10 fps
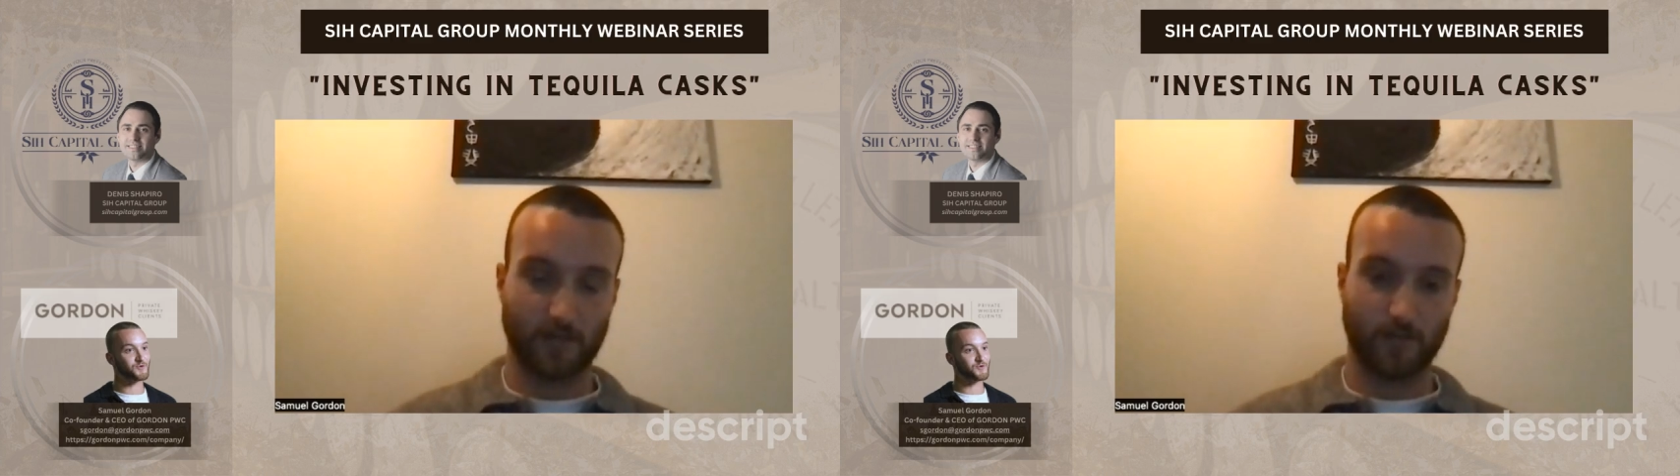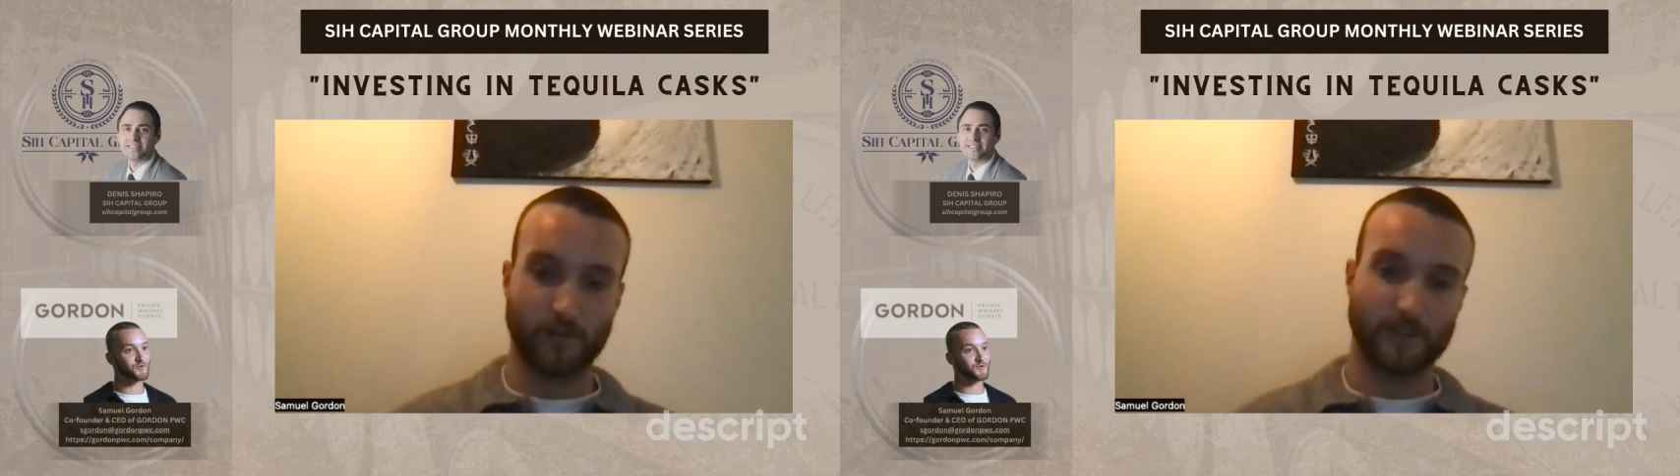
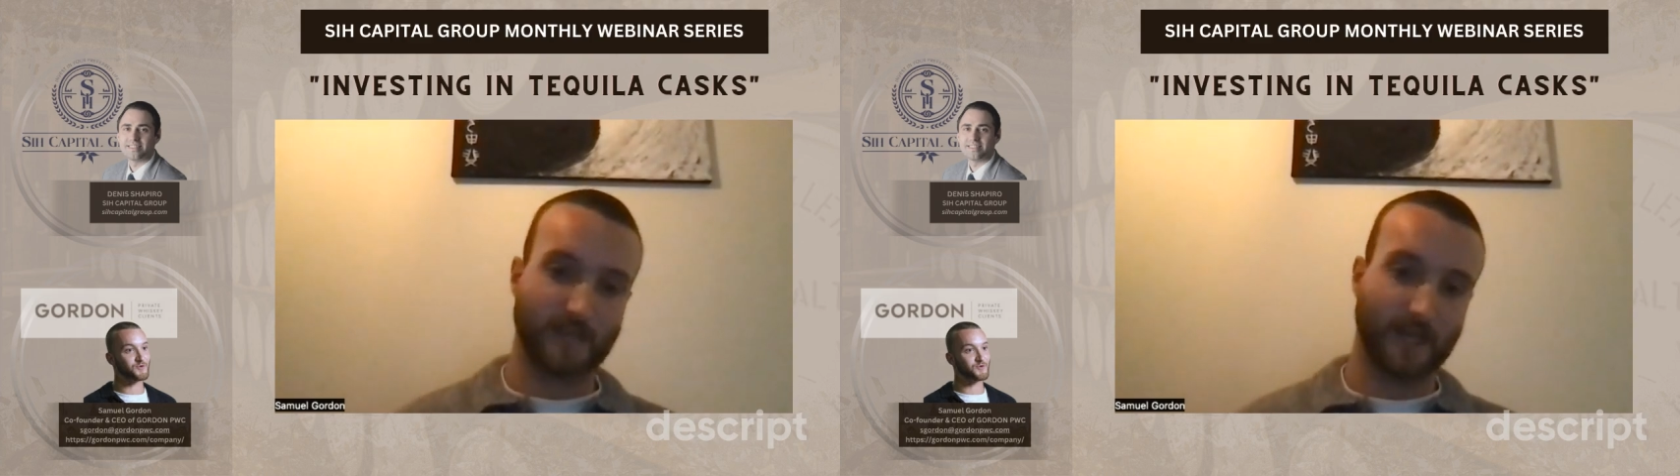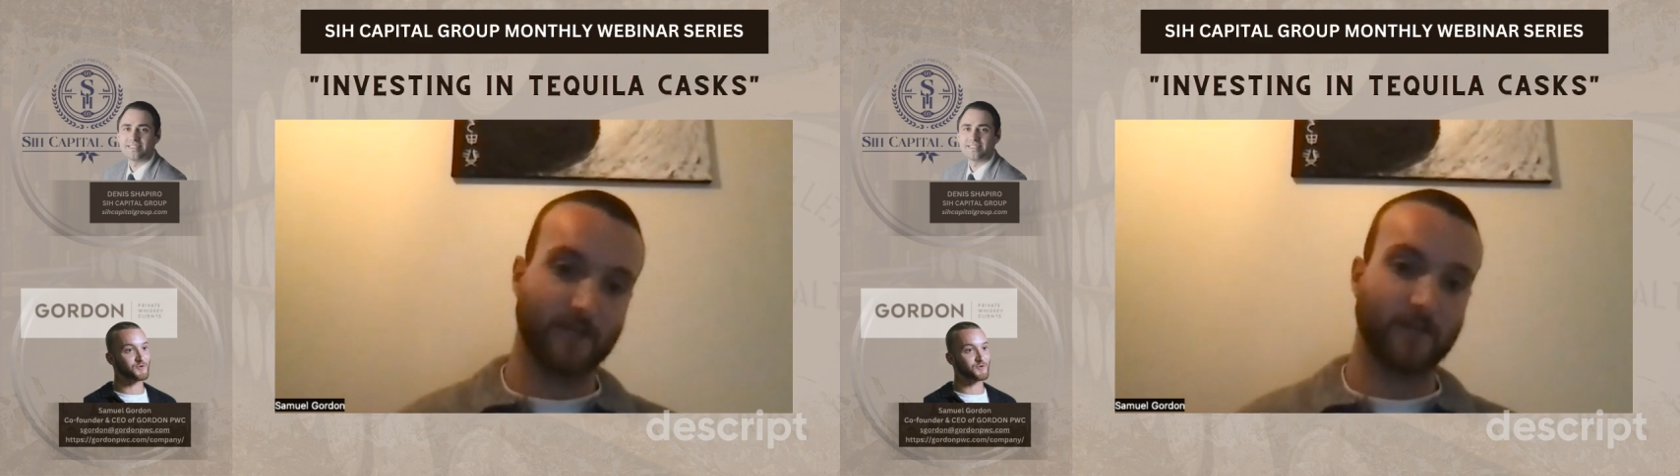which is
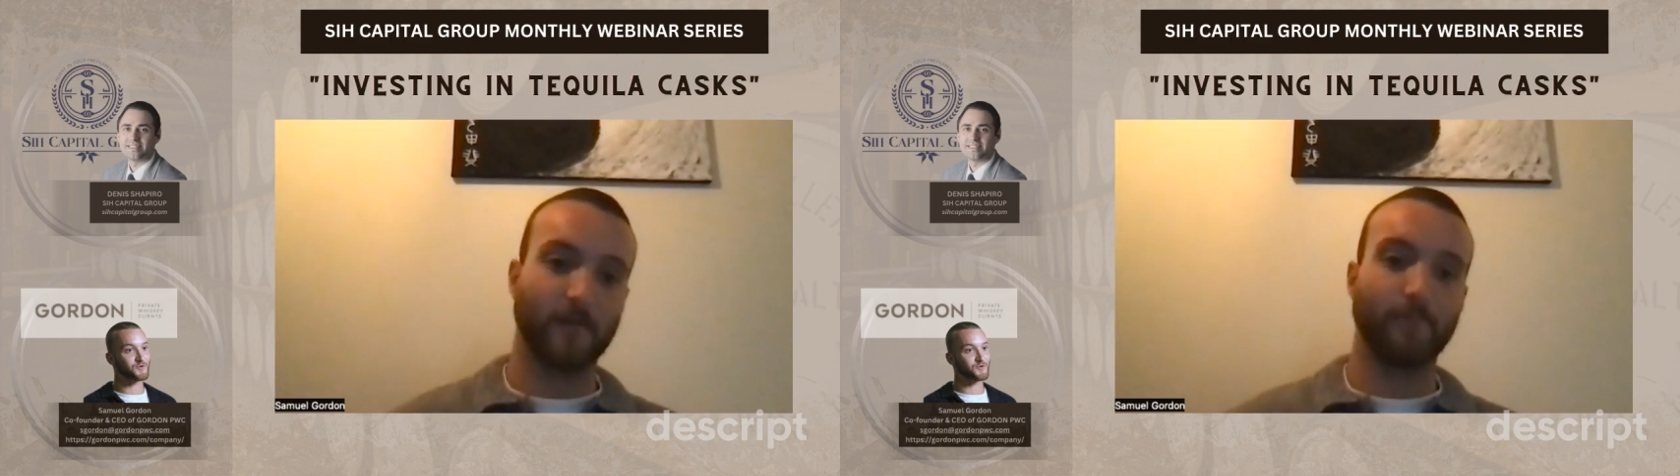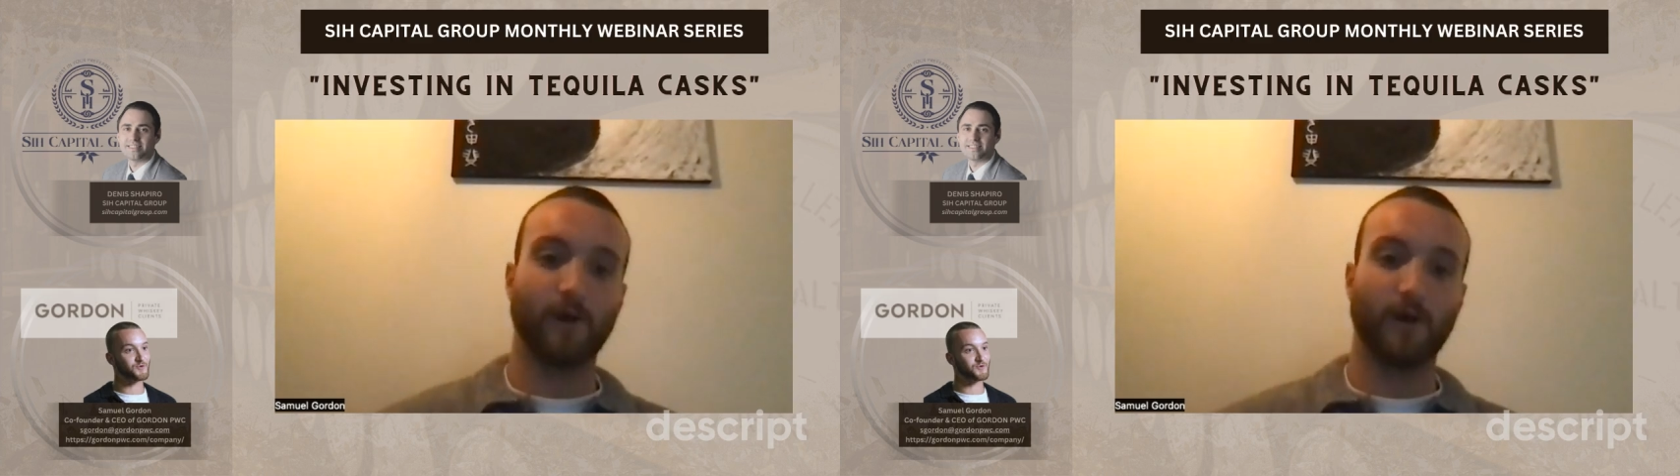anything
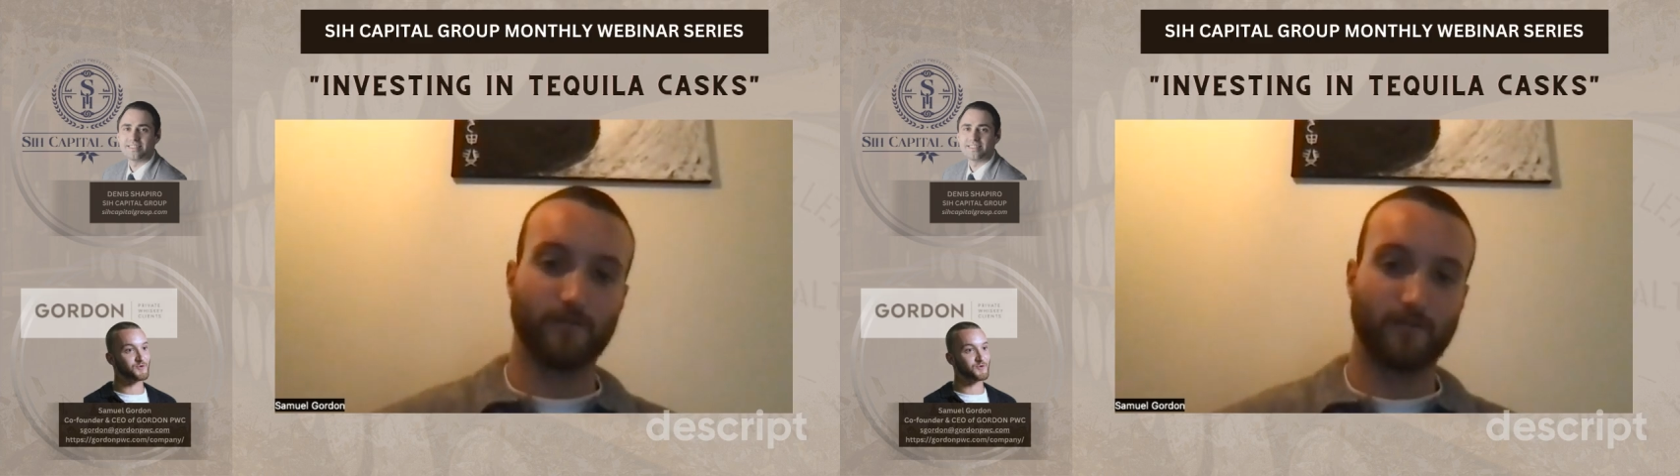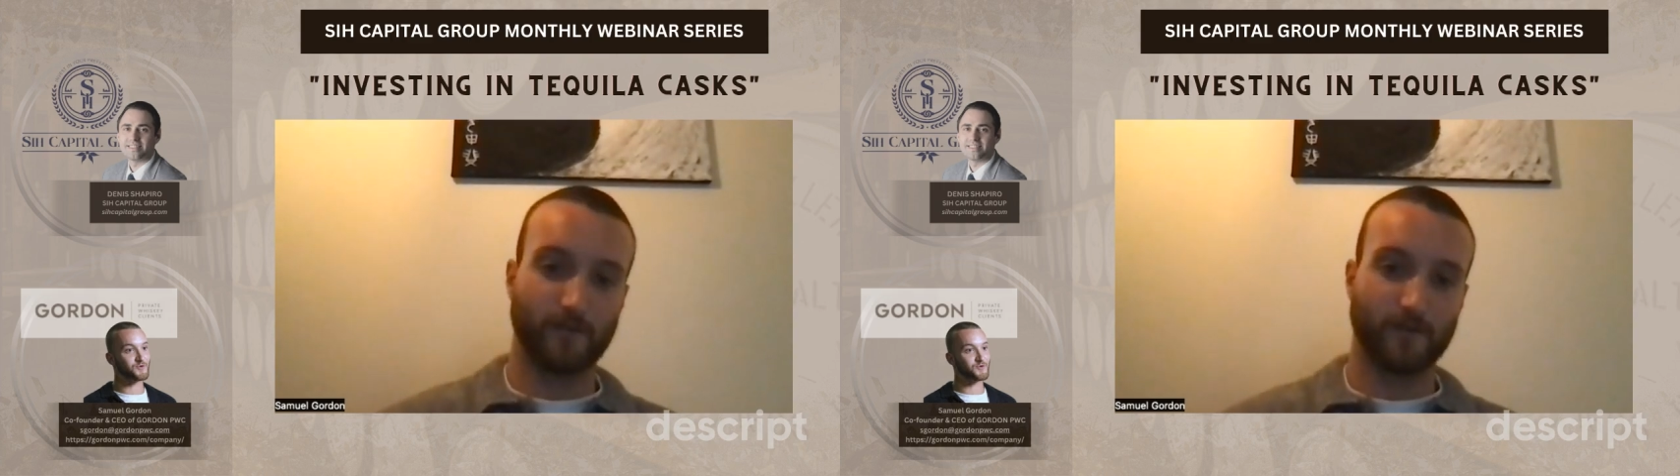above